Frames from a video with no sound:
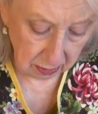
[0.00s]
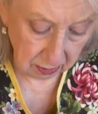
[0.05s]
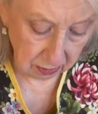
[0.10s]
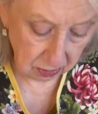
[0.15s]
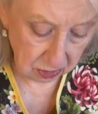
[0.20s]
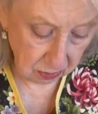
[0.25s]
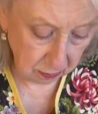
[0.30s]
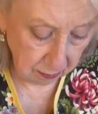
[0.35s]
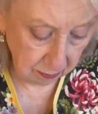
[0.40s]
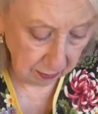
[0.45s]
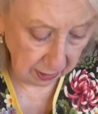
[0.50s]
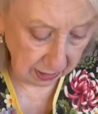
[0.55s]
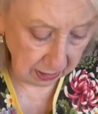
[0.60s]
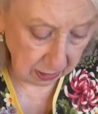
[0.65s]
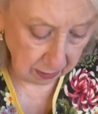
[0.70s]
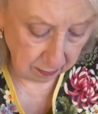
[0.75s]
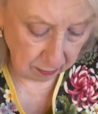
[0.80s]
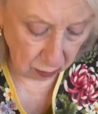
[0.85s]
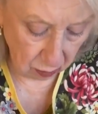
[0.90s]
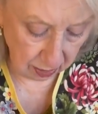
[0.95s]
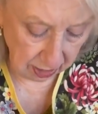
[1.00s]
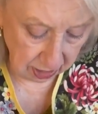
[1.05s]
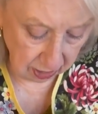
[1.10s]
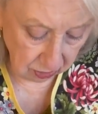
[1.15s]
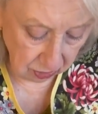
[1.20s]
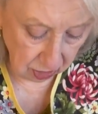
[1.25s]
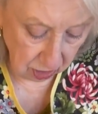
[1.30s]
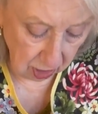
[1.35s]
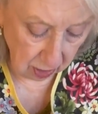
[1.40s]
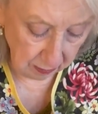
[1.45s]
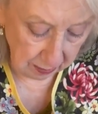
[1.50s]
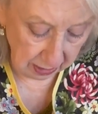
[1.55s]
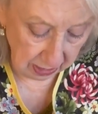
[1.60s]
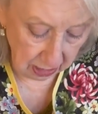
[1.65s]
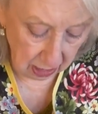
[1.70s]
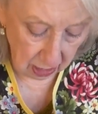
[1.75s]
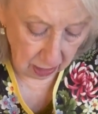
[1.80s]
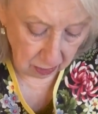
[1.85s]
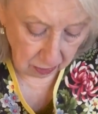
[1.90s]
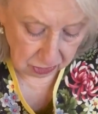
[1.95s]
to make it brown up. And
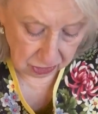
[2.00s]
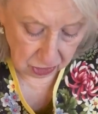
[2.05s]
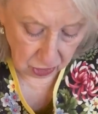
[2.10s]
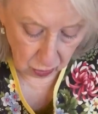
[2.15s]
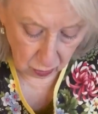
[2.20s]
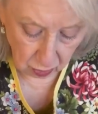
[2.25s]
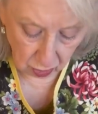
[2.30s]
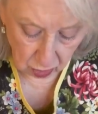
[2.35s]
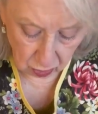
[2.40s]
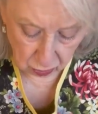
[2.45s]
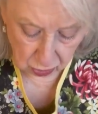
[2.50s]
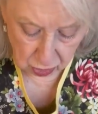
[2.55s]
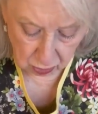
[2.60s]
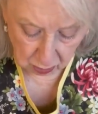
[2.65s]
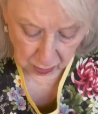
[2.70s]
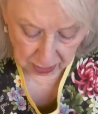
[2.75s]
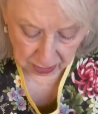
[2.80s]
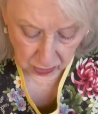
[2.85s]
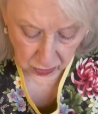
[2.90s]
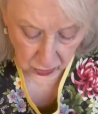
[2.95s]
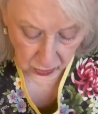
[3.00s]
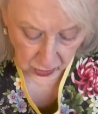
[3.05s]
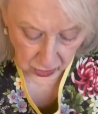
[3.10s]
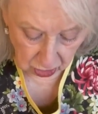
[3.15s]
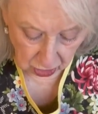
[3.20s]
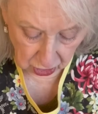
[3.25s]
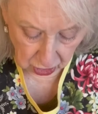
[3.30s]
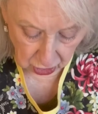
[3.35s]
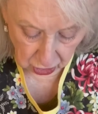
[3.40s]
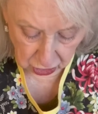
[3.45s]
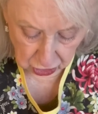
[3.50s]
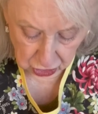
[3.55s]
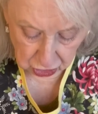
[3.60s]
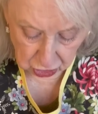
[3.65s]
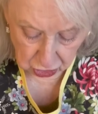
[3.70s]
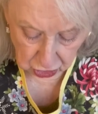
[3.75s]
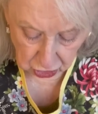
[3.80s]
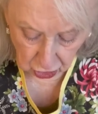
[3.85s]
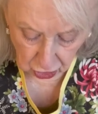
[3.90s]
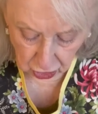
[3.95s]
also we're going to sprinkle
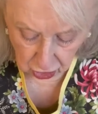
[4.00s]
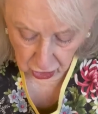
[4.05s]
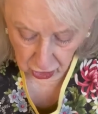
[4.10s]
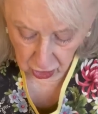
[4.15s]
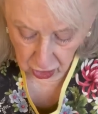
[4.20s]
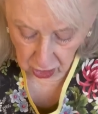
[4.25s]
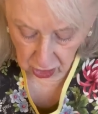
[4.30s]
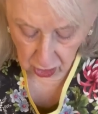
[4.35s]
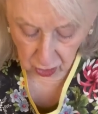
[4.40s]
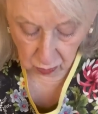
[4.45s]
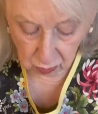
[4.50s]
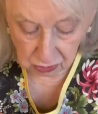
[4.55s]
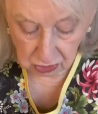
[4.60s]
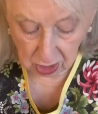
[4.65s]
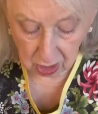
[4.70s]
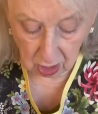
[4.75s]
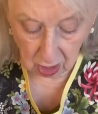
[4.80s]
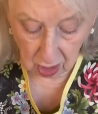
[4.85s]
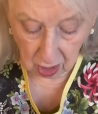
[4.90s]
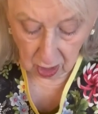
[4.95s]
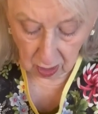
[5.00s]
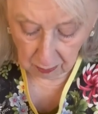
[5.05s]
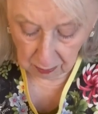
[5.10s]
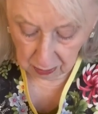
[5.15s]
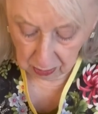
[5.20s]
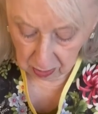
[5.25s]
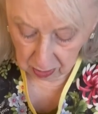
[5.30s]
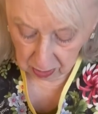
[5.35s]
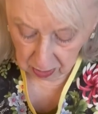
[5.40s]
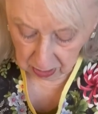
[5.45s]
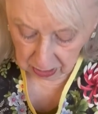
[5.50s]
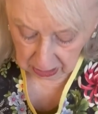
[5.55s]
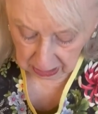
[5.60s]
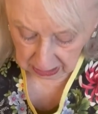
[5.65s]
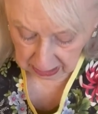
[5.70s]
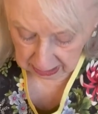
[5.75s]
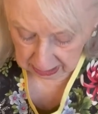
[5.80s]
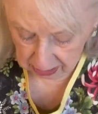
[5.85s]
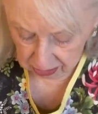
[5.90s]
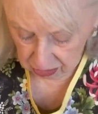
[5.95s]
sugar on top
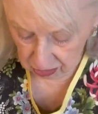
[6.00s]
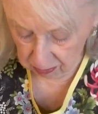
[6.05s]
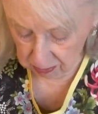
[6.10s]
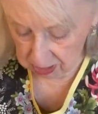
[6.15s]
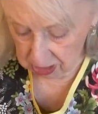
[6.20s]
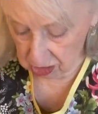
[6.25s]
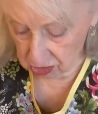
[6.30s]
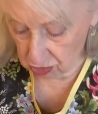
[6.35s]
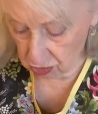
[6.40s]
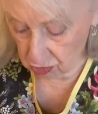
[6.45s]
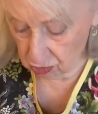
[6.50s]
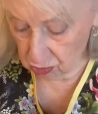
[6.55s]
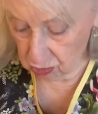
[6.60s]
to make your